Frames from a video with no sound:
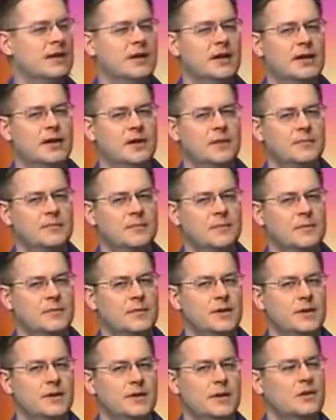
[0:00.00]
Um,
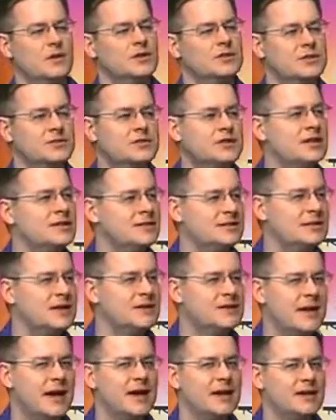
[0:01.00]
In other words, if Jesus
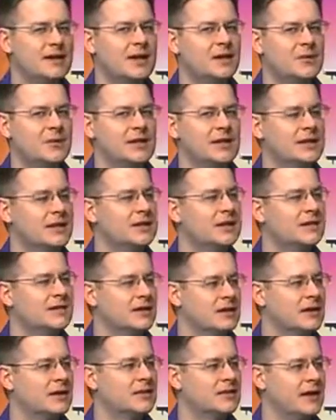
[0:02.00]
didn't die, Allah really needed to
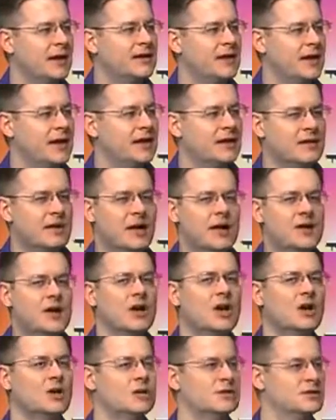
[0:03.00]
clarify that. Allah
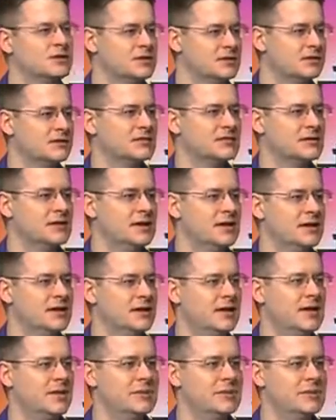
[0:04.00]
knows, right?